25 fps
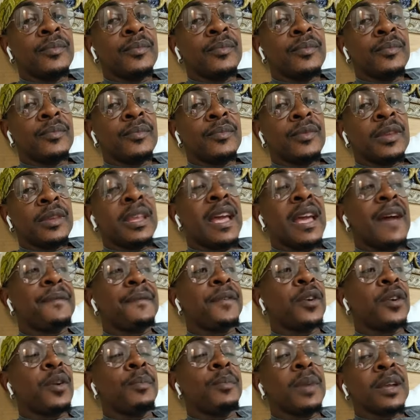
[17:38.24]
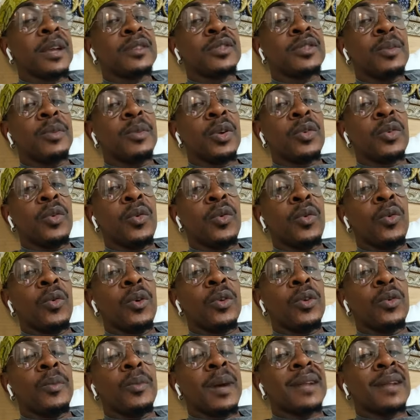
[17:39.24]
You have to go make some little old
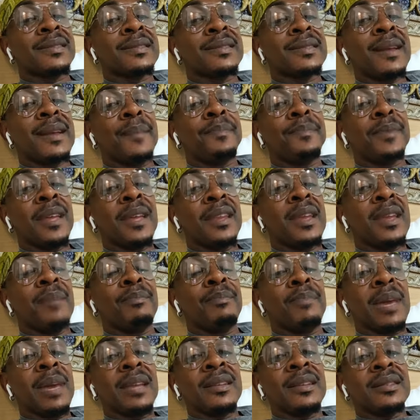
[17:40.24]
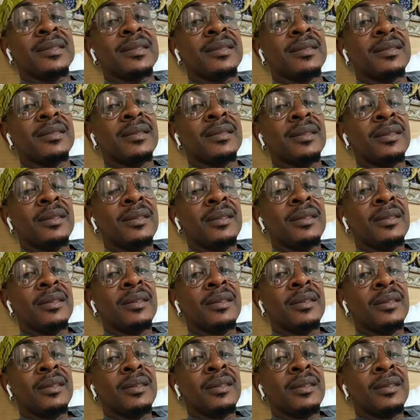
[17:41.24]
woman stop taking medicine,
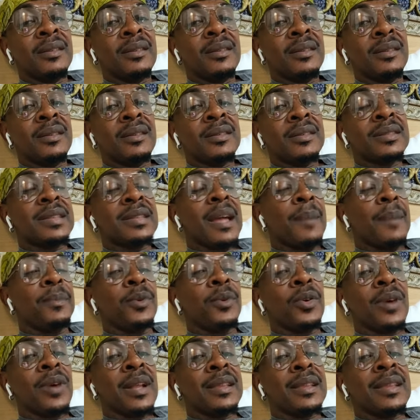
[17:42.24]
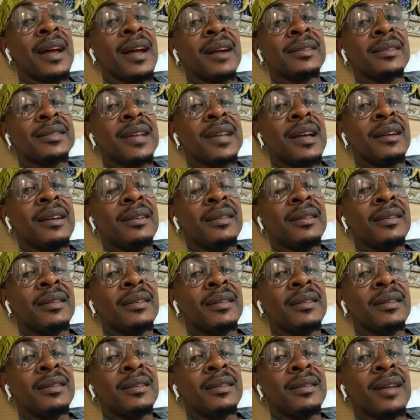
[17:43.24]
stop go a doctor,
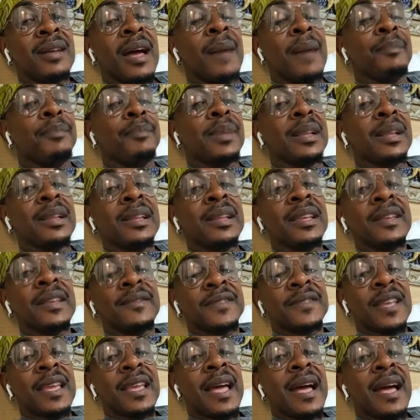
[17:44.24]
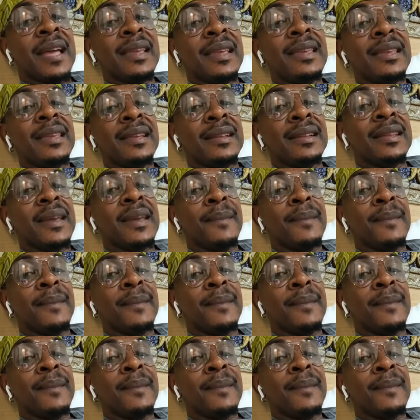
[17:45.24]
and believe say so I heal them.